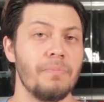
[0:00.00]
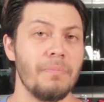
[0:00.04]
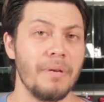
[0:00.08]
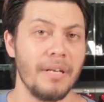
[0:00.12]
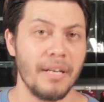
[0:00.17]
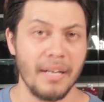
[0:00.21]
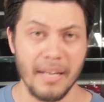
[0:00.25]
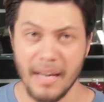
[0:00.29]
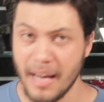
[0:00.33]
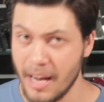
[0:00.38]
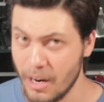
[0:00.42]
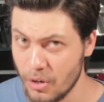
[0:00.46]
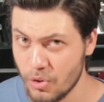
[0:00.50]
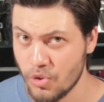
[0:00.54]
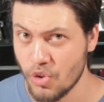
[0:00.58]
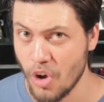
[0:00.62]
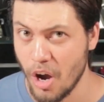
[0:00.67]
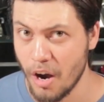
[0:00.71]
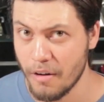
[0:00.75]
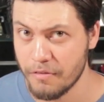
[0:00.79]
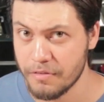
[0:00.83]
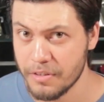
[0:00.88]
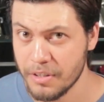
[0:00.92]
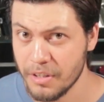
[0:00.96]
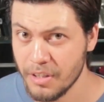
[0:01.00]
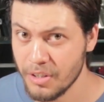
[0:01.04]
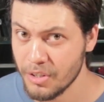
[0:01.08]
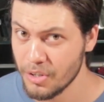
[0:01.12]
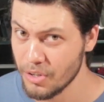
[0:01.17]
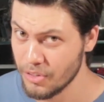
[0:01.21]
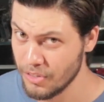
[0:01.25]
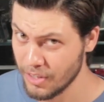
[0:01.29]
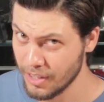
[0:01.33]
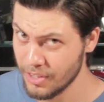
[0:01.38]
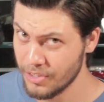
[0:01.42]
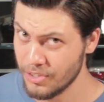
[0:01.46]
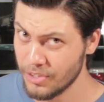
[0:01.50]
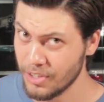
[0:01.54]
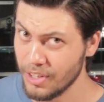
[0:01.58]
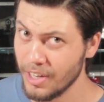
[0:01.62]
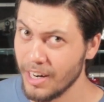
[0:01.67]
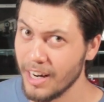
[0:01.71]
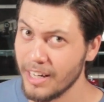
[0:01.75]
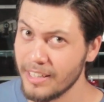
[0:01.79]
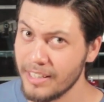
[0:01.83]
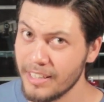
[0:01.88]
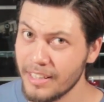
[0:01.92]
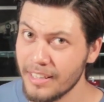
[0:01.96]
meeting airsoft? You think it's a good
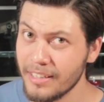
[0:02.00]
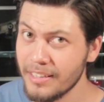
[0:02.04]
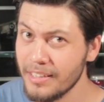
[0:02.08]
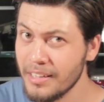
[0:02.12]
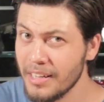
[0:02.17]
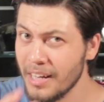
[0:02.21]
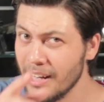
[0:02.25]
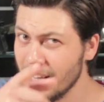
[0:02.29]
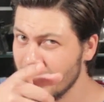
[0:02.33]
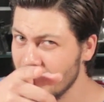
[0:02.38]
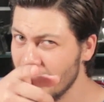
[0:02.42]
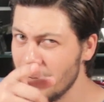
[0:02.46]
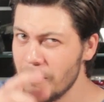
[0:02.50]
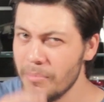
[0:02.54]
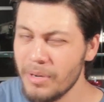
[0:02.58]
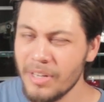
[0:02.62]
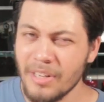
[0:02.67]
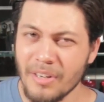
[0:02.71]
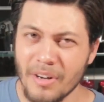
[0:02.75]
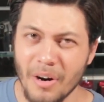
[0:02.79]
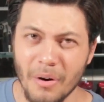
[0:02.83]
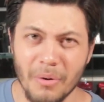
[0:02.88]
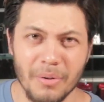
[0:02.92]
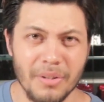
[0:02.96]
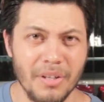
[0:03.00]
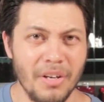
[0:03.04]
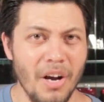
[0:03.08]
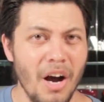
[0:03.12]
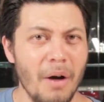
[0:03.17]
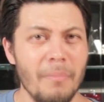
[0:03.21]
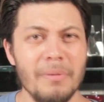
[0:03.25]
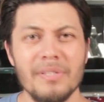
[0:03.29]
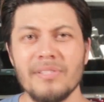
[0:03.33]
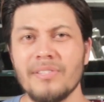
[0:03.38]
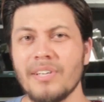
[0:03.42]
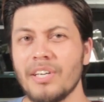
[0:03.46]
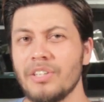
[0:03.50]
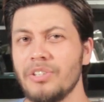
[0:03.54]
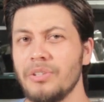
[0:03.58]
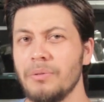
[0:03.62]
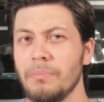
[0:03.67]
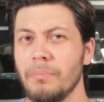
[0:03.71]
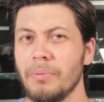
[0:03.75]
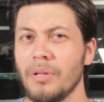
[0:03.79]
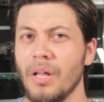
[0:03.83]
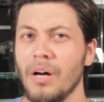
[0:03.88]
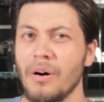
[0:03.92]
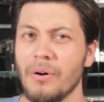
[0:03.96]
idea? Let me know in the comments
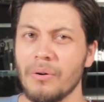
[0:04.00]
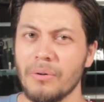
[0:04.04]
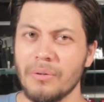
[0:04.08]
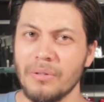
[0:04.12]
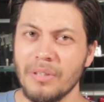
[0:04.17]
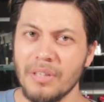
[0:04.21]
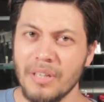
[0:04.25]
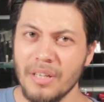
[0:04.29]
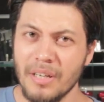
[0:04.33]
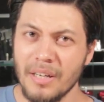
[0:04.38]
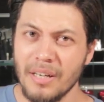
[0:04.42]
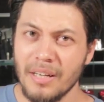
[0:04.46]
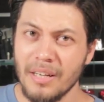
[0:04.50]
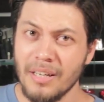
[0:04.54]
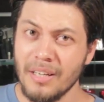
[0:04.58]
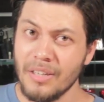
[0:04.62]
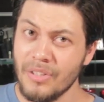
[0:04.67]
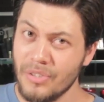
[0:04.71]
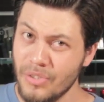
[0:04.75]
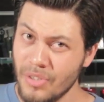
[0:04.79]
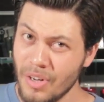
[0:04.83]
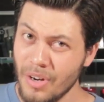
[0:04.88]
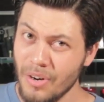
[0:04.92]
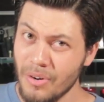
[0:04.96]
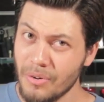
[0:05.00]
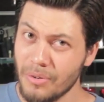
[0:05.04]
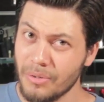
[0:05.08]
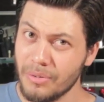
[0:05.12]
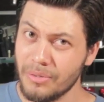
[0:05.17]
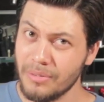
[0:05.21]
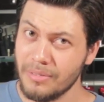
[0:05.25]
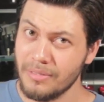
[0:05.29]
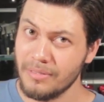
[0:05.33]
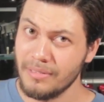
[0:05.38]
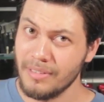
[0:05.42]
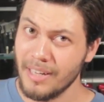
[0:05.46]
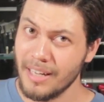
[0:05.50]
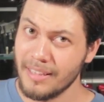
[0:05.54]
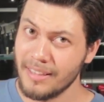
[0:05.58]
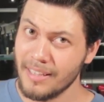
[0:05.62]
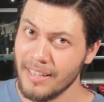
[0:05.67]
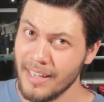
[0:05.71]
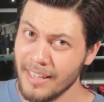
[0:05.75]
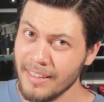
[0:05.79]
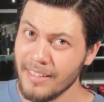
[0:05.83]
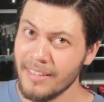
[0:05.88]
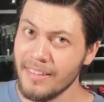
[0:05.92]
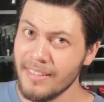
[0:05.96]
section below. So, at
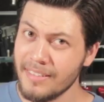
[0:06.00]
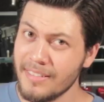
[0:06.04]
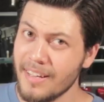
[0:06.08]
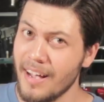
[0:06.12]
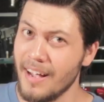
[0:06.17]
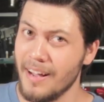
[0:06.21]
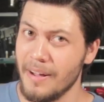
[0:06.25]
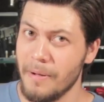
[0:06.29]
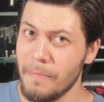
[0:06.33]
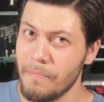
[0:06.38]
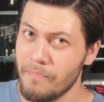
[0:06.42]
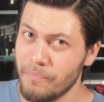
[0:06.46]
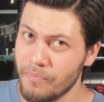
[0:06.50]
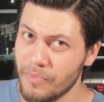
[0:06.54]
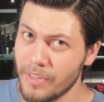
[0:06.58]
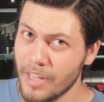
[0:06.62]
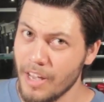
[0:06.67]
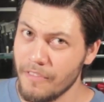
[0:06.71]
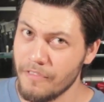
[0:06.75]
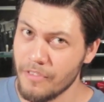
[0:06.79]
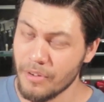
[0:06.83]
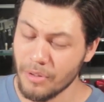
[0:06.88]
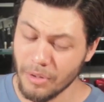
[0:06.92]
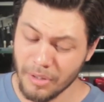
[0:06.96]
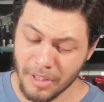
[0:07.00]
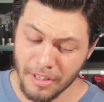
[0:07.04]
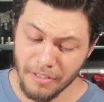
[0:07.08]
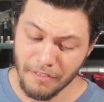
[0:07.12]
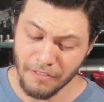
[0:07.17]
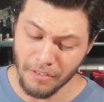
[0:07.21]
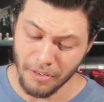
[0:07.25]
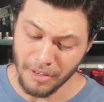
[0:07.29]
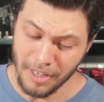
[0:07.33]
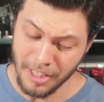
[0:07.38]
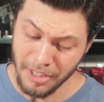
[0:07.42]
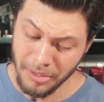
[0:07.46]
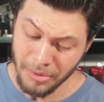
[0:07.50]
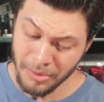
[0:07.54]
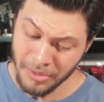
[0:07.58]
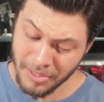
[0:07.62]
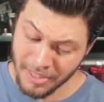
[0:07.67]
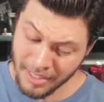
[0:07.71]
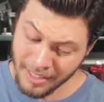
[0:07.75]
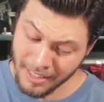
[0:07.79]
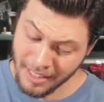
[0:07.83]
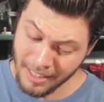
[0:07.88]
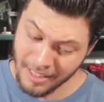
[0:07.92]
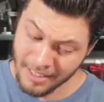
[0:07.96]
the end of the day, if you're looking for
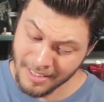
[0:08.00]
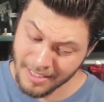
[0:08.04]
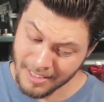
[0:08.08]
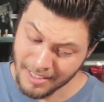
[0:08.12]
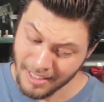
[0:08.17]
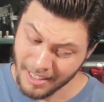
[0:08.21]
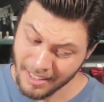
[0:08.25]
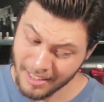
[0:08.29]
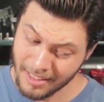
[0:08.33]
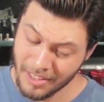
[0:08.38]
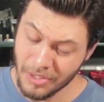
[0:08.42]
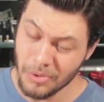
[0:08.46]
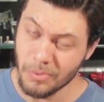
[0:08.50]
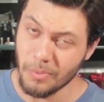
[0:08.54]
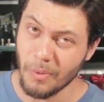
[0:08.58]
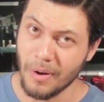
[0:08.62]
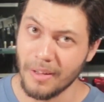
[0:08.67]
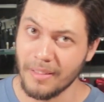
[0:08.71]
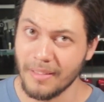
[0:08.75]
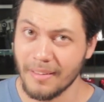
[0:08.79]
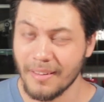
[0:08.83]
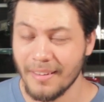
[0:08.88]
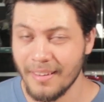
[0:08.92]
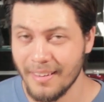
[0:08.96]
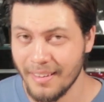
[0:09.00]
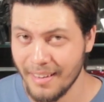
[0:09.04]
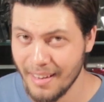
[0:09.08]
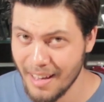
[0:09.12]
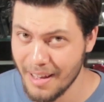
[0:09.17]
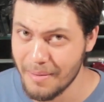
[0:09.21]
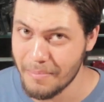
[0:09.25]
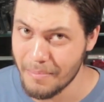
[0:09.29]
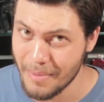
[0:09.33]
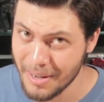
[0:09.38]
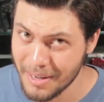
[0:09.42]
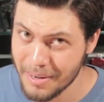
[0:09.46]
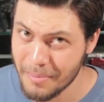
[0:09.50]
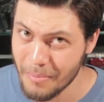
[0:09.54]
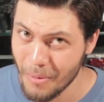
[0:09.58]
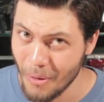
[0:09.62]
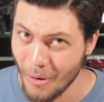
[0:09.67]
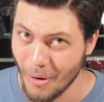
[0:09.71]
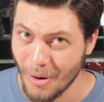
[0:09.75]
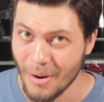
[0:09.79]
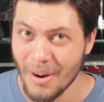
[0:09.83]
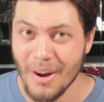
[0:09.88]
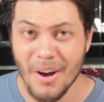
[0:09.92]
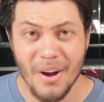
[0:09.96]
interesting guns like this one and many
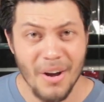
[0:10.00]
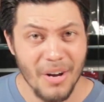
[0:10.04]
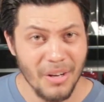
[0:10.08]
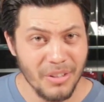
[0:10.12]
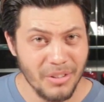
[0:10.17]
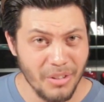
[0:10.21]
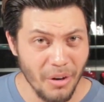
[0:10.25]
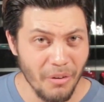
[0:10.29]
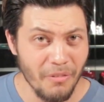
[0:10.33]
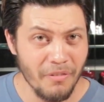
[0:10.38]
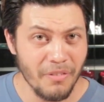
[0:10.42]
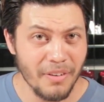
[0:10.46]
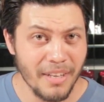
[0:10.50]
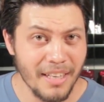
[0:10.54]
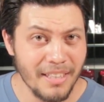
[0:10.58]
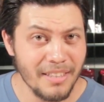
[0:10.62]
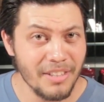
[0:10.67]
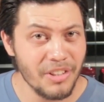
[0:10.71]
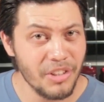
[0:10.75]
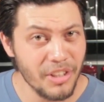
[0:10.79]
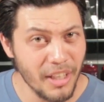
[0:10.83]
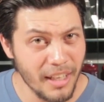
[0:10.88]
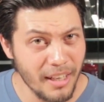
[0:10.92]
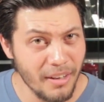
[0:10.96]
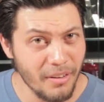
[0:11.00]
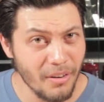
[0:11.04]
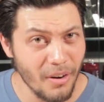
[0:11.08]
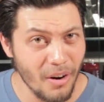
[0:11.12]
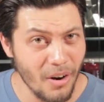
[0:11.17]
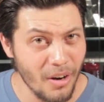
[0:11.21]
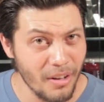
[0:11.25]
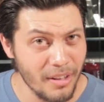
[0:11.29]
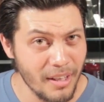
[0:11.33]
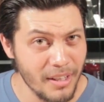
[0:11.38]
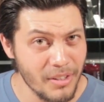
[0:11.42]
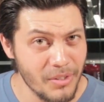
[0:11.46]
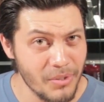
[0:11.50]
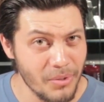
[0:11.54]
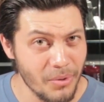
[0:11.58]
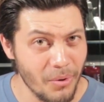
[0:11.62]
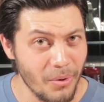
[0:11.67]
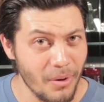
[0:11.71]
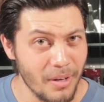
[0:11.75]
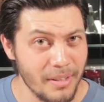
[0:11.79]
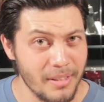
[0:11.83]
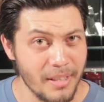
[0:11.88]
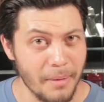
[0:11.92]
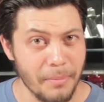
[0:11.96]
more, don't forget to check out our online
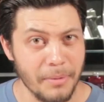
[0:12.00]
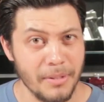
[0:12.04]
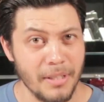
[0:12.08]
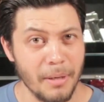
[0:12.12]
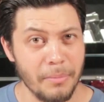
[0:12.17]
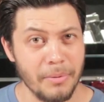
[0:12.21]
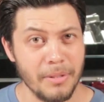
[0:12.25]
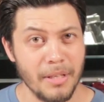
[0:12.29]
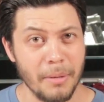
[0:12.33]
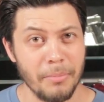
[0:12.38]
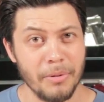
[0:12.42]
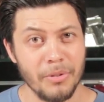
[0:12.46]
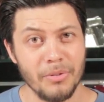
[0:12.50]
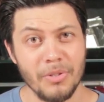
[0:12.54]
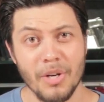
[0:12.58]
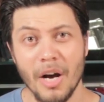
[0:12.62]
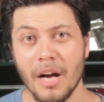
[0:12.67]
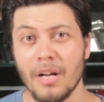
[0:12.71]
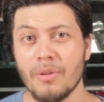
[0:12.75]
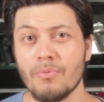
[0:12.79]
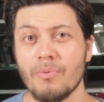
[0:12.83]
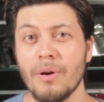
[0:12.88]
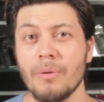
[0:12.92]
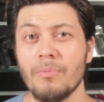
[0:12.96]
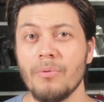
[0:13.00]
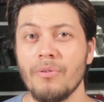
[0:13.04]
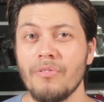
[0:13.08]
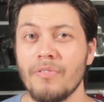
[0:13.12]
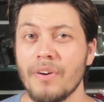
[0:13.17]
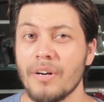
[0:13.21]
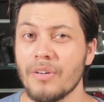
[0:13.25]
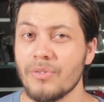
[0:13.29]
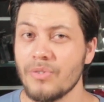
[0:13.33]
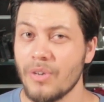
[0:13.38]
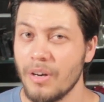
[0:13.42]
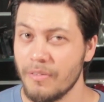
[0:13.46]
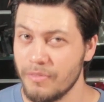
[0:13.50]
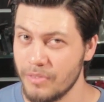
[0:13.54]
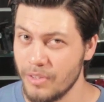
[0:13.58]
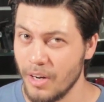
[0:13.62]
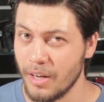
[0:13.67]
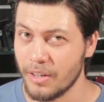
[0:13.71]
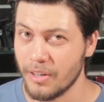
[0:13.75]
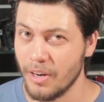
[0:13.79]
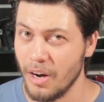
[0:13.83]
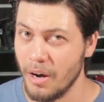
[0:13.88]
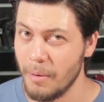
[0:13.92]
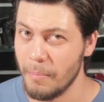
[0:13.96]
store at
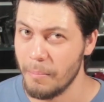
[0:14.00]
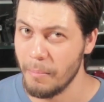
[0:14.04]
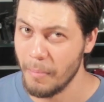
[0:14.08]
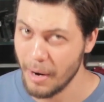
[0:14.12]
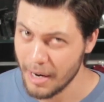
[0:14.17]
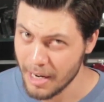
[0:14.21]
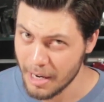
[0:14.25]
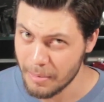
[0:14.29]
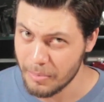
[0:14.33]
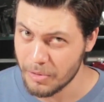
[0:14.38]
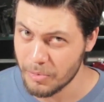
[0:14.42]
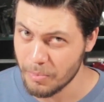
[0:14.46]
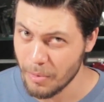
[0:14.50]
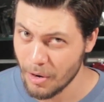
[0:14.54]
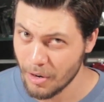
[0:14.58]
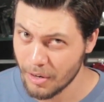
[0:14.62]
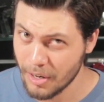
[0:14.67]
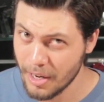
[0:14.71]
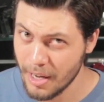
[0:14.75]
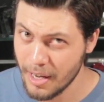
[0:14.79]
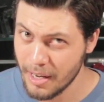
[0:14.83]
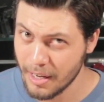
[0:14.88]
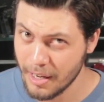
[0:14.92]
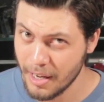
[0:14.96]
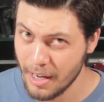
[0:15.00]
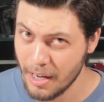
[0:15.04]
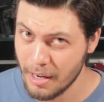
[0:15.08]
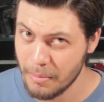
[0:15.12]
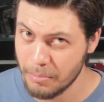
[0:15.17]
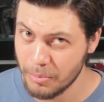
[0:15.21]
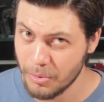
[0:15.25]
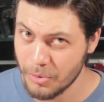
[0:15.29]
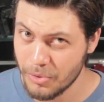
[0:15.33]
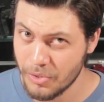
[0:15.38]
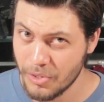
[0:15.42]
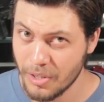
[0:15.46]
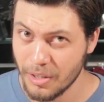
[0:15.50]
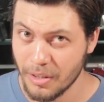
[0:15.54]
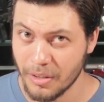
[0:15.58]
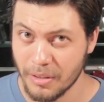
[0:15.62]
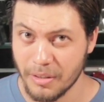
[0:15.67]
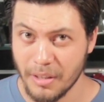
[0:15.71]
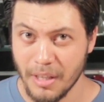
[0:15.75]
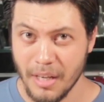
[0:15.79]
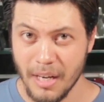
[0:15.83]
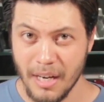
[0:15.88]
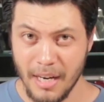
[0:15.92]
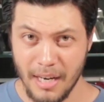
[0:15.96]
www.redwolfairsoft.com. My name is Mark, aka Blue
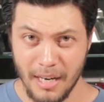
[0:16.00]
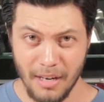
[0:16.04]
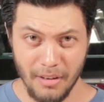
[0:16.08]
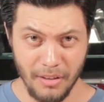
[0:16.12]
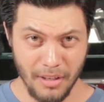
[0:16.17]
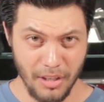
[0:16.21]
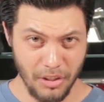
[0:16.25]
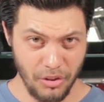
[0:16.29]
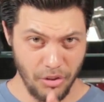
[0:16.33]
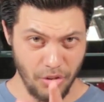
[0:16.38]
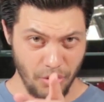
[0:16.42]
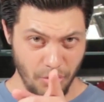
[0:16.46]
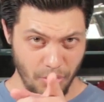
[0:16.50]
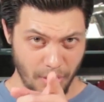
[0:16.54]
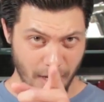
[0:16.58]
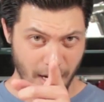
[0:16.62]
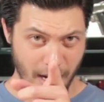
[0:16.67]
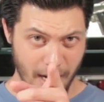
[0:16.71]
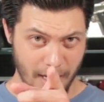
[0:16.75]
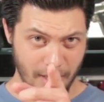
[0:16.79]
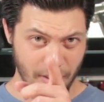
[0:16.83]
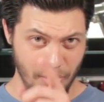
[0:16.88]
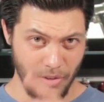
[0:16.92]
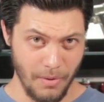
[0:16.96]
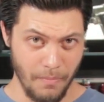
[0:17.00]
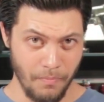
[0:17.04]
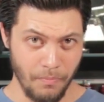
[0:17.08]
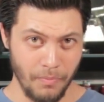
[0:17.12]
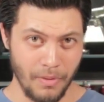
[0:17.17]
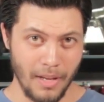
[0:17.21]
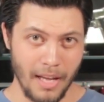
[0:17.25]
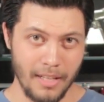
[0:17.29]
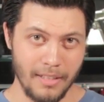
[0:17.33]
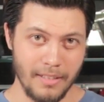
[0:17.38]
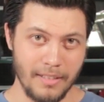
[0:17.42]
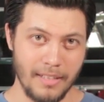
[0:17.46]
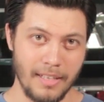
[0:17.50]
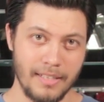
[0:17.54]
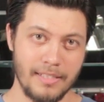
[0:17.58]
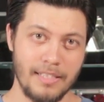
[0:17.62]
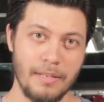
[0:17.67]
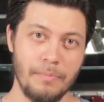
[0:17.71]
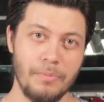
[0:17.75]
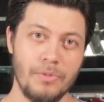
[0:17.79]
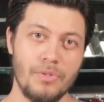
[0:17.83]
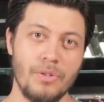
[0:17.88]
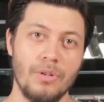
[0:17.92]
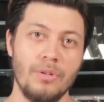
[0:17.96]
Steel, and I'll catch you guys at the next
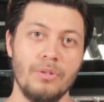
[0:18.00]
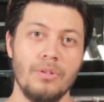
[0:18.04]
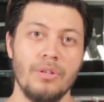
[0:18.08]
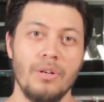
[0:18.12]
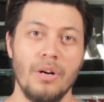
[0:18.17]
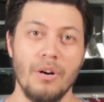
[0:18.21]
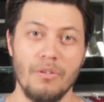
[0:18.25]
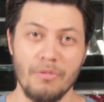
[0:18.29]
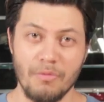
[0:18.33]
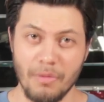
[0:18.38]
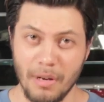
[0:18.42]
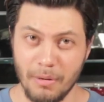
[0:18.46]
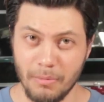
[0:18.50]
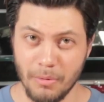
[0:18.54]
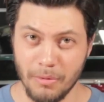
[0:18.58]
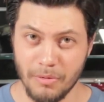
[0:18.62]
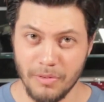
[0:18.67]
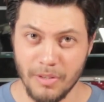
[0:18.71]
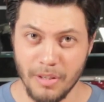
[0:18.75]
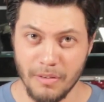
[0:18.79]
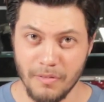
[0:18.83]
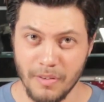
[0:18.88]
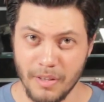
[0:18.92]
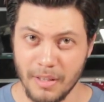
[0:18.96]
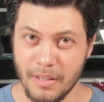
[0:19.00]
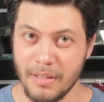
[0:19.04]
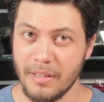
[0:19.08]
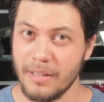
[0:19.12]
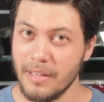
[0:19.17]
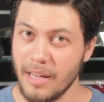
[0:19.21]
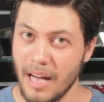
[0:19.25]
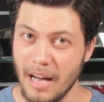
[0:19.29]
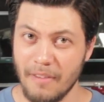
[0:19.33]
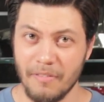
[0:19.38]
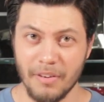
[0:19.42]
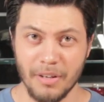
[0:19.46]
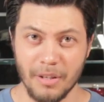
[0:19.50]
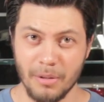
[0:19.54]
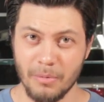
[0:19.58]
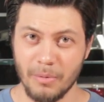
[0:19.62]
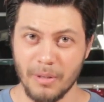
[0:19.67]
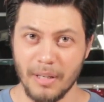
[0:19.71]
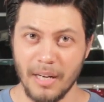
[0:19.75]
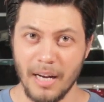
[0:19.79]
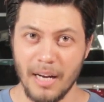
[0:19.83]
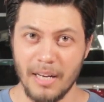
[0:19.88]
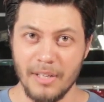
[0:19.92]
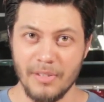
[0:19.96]
episode of RedWolf TV. Have a good
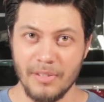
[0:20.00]
one, guys.